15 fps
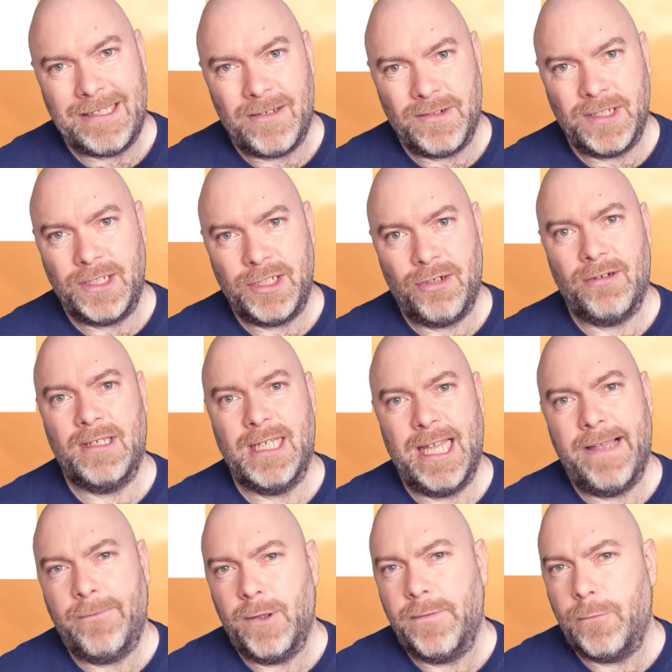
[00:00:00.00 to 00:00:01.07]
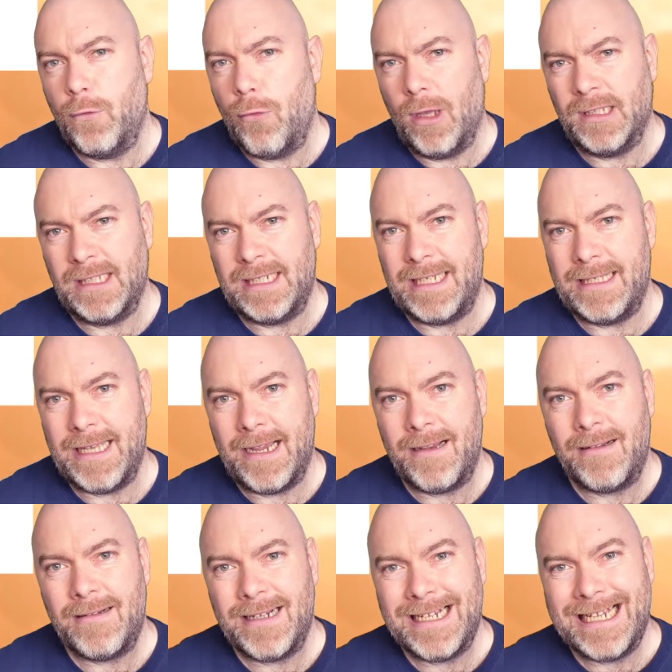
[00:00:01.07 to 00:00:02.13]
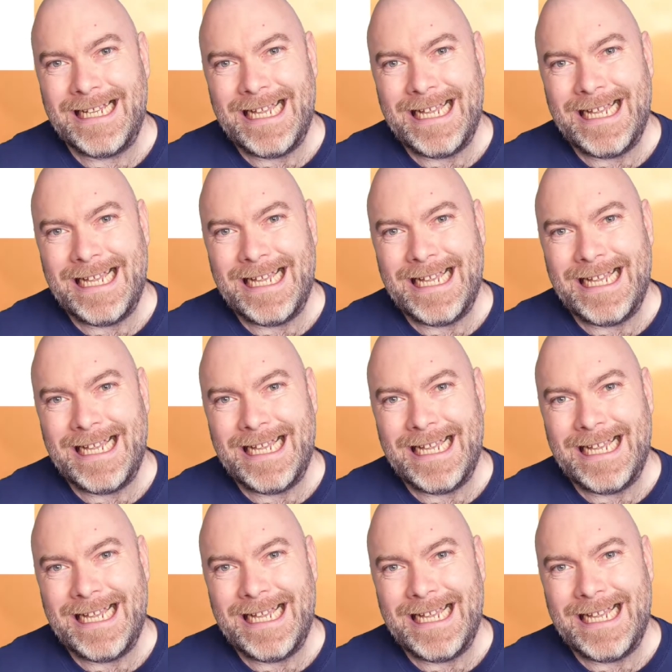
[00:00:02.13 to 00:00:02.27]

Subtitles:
there's a certain level of quality there,